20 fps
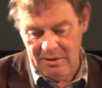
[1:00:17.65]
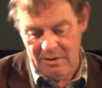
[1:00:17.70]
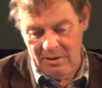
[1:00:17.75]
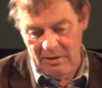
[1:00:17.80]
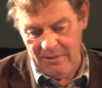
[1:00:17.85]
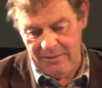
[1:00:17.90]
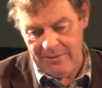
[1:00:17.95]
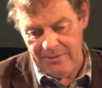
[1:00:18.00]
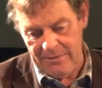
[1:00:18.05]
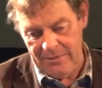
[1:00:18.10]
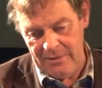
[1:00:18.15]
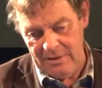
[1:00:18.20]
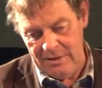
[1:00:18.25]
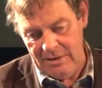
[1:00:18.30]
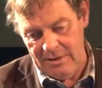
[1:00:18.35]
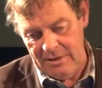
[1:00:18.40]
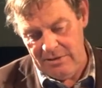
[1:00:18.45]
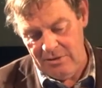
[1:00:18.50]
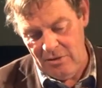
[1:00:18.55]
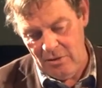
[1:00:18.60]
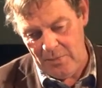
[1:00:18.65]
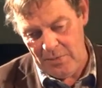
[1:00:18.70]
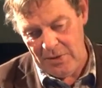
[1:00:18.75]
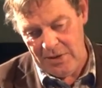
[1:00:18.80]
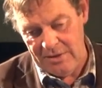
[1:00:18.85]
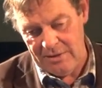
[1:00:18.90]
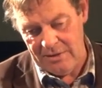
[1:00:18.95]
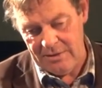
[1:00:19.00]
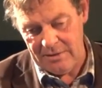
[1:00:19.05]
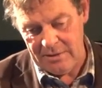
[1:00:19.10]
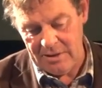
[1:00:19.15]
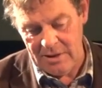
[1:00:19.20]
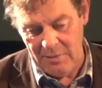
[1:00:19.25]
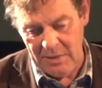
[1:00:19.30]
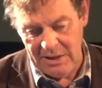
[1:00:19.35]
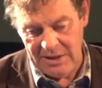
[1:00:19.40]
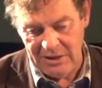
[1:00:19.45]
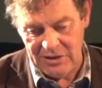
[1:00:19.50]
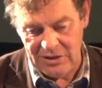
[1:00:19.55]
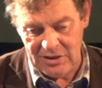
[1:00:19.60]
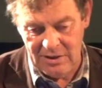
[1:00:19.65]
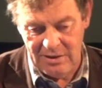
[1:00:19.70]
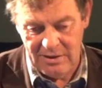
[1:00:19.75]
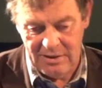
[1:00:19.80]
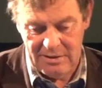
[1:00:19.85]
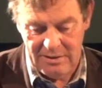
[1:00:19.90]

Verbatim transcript: of European committees